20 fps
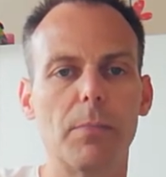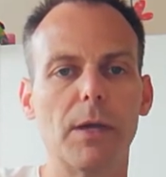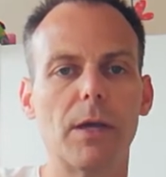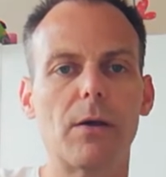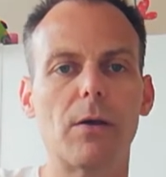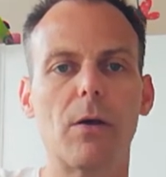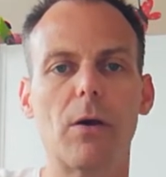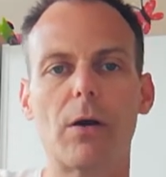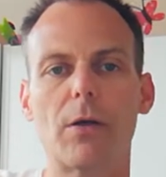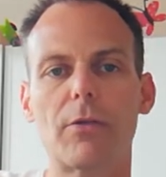
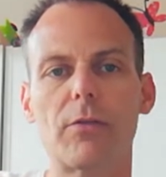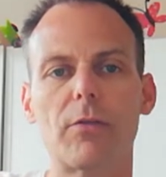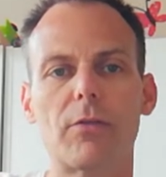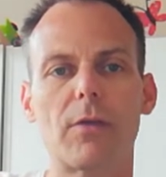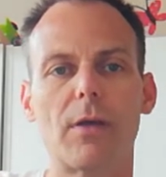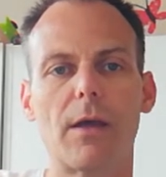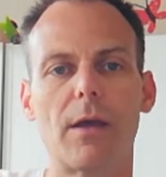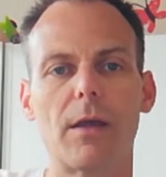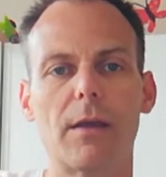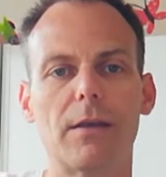
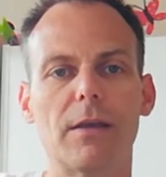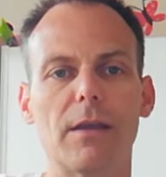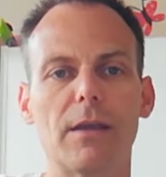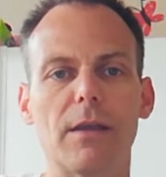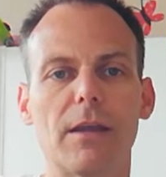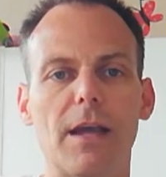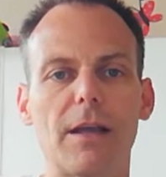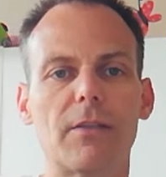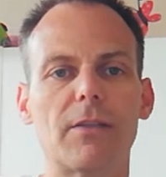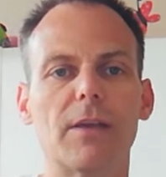because the
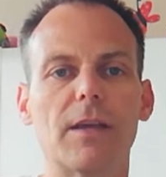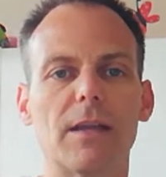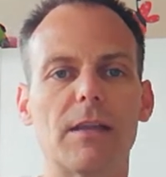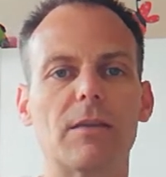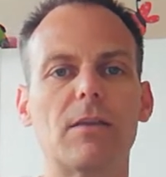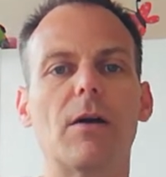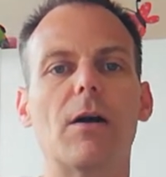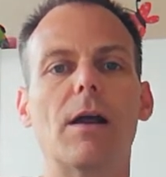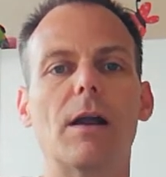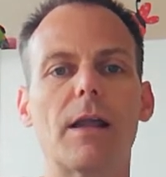next
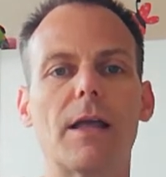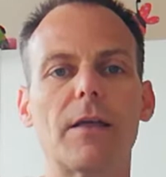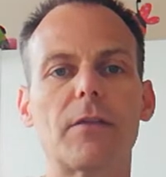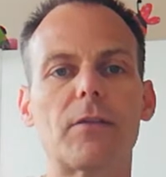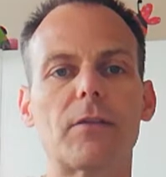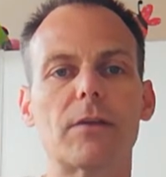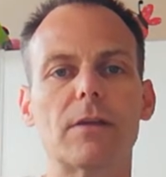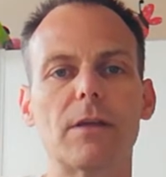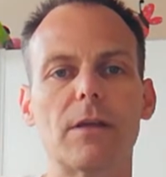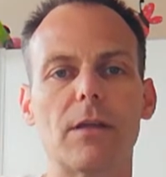guitar
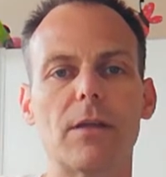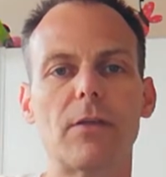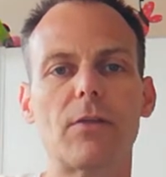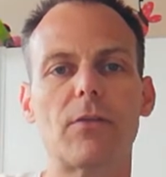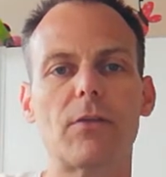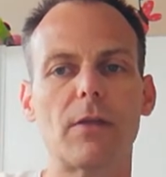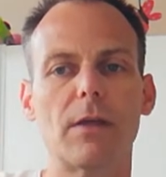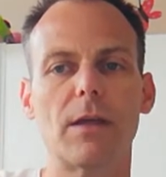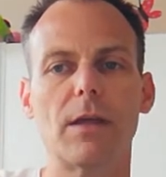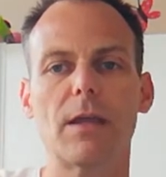lesson
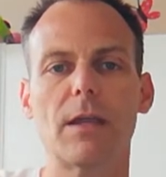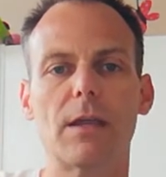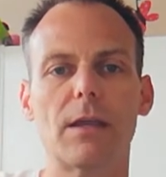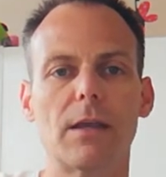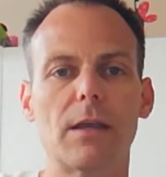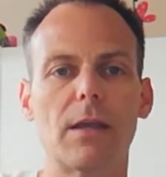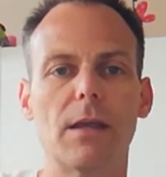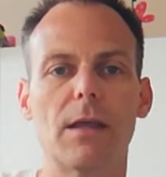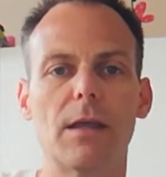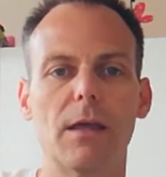is
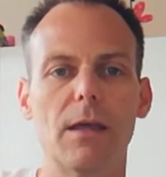in